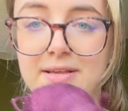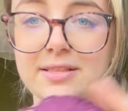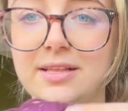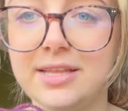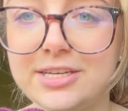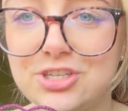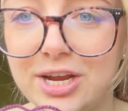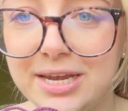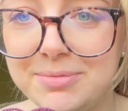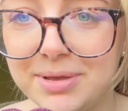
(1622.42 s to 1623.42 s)
like
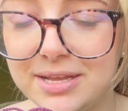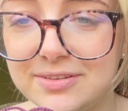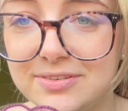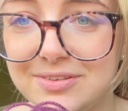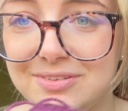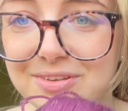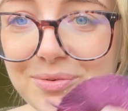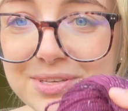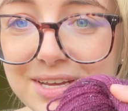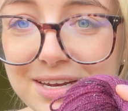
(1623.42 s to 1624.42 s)
shiny bits. So
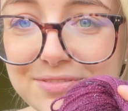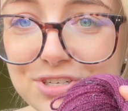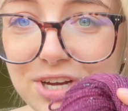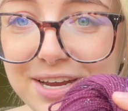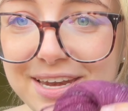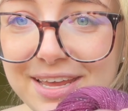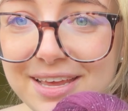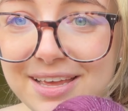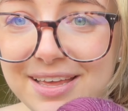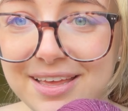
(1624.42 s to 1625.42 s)
it's kind of
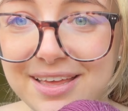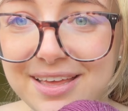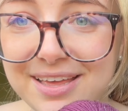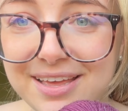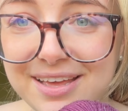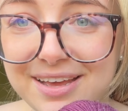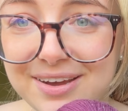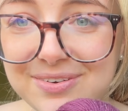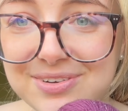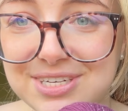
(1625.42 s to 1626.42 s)
shiny,
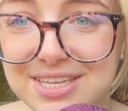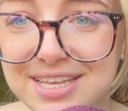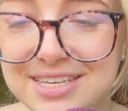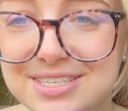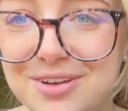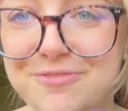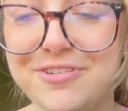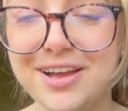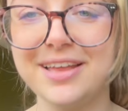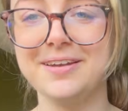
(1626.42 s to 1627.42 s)
which I think is so
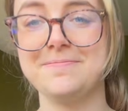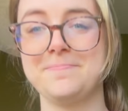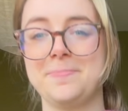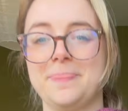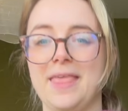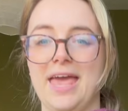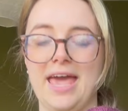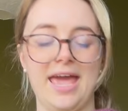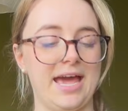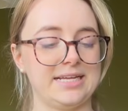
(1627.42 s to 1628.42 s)
fun.
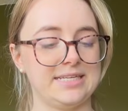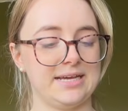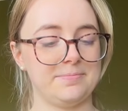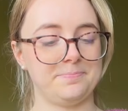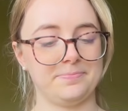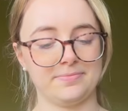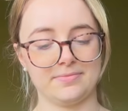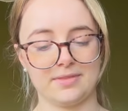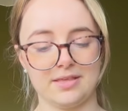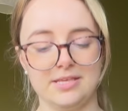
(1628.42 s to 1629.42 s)
And
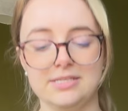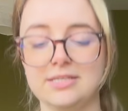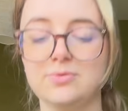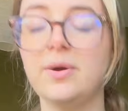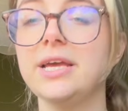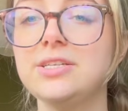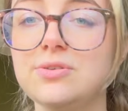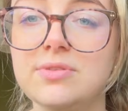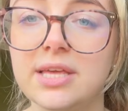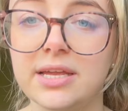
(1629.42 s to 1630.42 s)
this is way
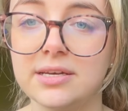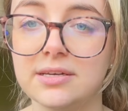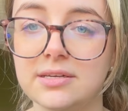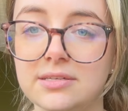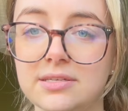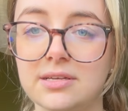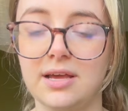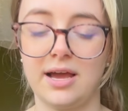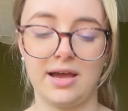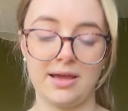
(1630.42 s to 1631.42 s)
too thin
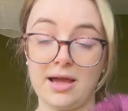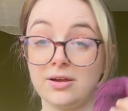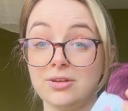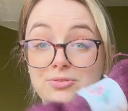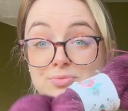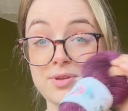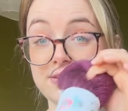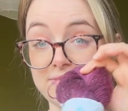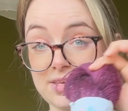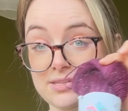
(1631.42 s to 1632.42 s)
to, I got 3
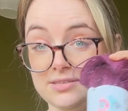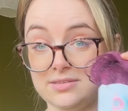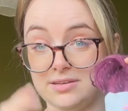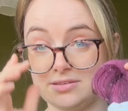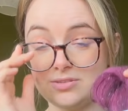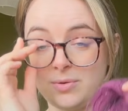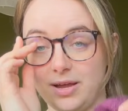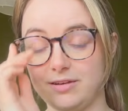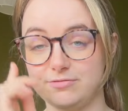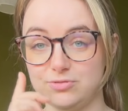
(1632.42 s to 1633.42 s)
of these. So I
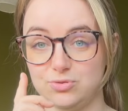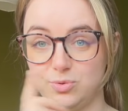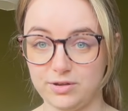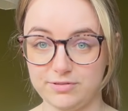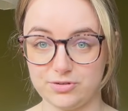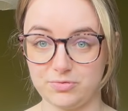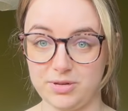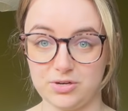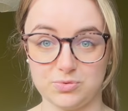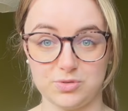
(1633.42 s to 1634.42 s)
have 1200
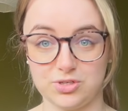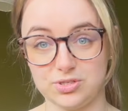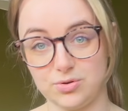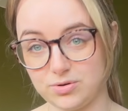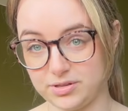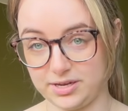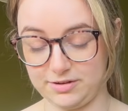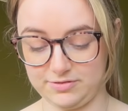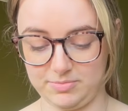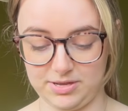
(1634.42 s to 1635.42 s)
meters, which is totally
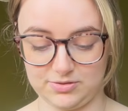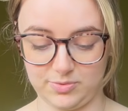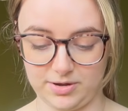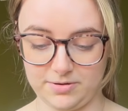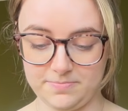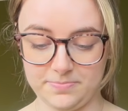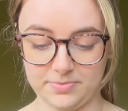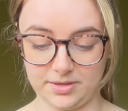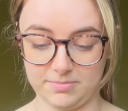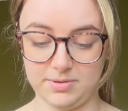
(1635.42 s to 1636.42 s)
enough to make a sweater,
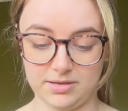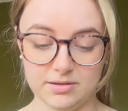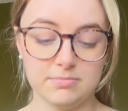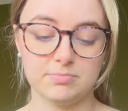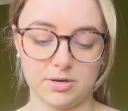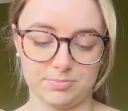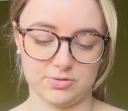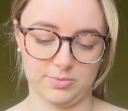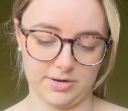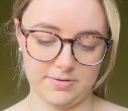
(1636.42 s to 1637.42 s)
like a big proper
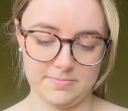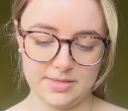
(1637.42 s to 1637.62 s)
sweater.